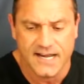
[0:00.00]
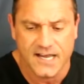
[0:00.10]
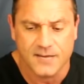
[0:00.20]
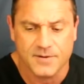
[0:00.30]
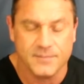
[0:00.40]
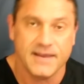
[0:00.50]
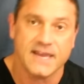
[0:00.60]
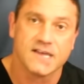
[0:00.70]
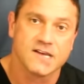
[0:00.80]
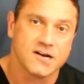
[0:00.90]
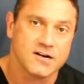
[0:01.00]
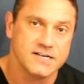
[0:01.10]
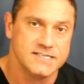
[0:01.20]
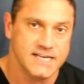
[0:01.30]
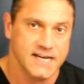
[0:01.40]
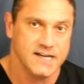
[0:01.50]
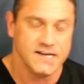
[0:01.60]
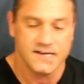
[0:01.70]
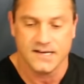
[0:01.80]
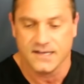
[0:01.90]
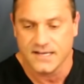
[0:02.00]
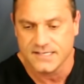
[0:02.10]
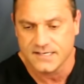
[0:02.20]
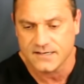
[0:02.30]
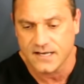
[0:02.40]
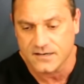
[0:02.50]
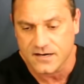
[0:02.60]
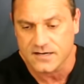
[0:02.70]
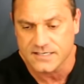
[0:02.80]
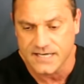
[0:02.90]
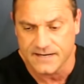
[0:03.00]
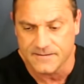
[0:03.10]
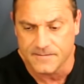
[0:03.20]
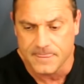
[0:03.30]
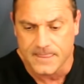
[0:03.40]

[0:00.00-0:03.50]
and helping make carnitine acetyl L-carnitine.